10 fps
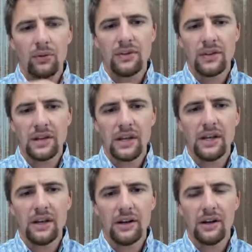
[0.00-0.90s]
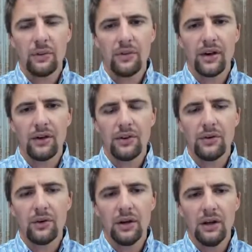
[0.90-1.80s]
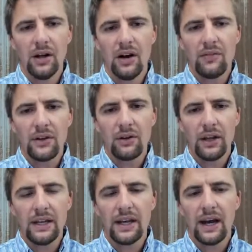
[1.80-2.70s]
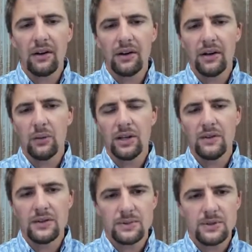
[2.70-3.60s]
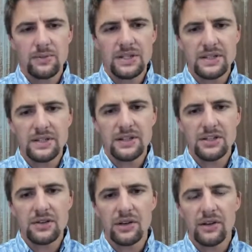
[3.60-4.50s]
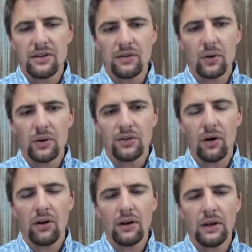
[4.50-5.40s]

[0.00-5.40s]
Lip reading: send it in, and it would tell you a fecal egg count, and it would give you some species that you need to focus on